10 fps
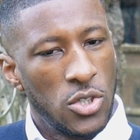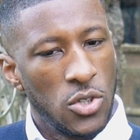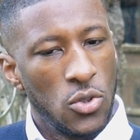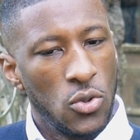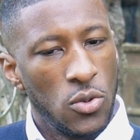
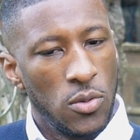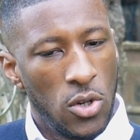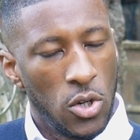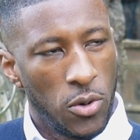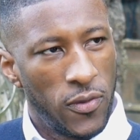to
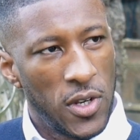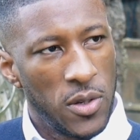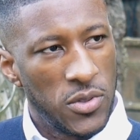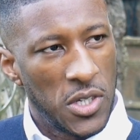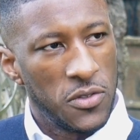look within
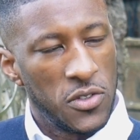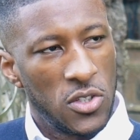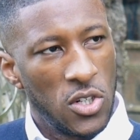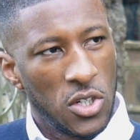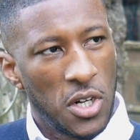themselves
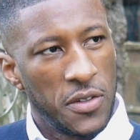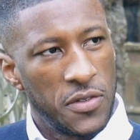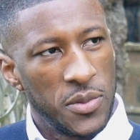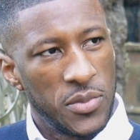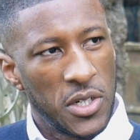and to look
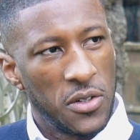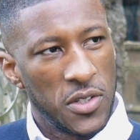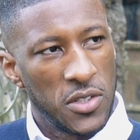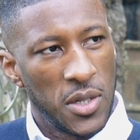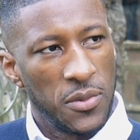after
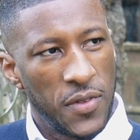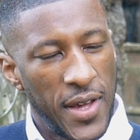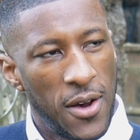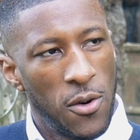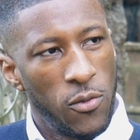themselves in terms of
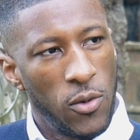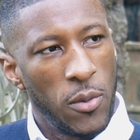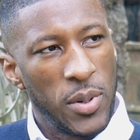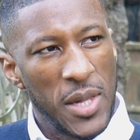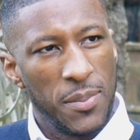their health,
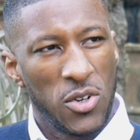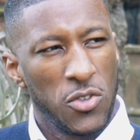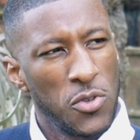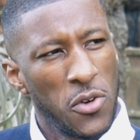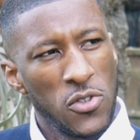well-being,
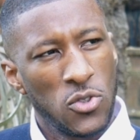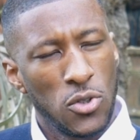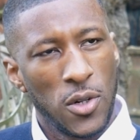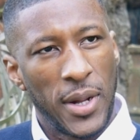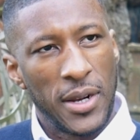because we often
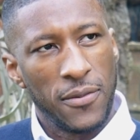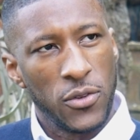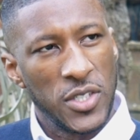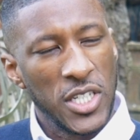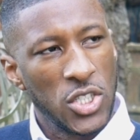talk about it
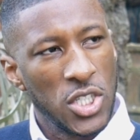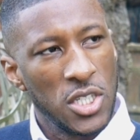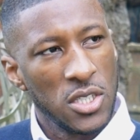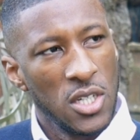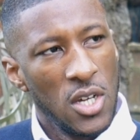for
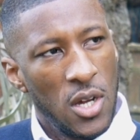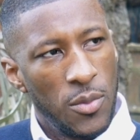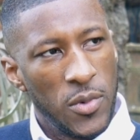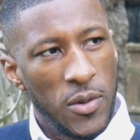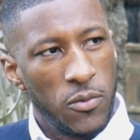teachers
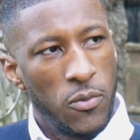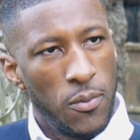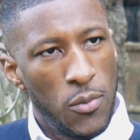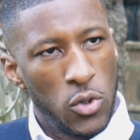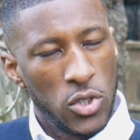and we
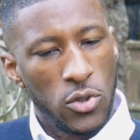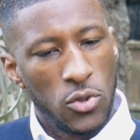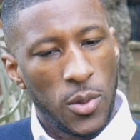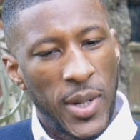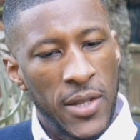more so
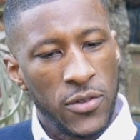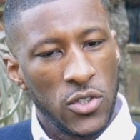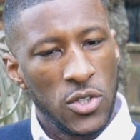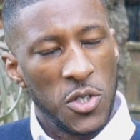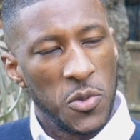talk about it for
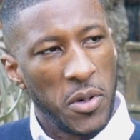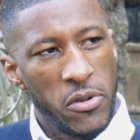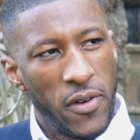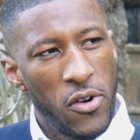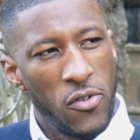students, but
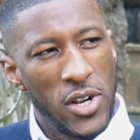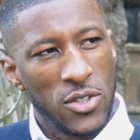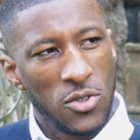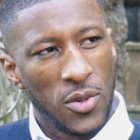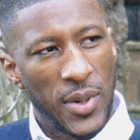we very
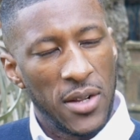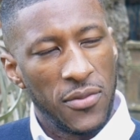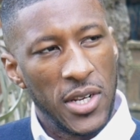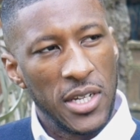rarely talk about it for